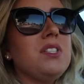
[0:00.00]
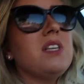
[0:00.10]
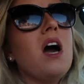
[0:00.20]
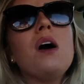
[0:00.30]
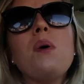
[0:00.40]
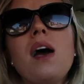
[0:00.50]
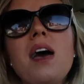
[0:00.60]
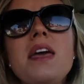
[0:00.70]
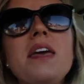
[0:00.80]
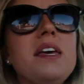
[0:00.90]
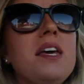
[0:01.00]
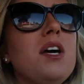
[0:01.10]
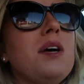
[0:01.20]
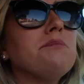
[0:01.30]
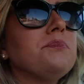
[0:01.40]
So I
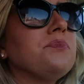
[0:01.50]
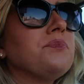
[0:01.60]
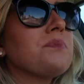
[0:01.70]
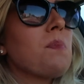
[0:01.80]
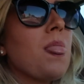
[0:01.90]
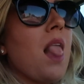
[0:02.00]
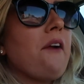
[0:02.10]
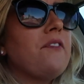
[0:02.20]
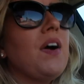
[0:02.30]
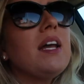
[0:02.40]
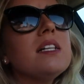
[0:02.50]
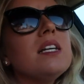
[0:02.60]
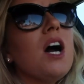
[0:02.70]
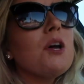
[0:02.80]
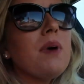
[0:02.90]
am
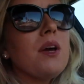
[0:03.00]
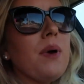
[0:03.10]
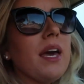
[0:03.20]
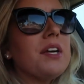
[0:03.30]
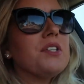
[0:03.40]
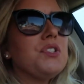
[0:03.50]
finally on my way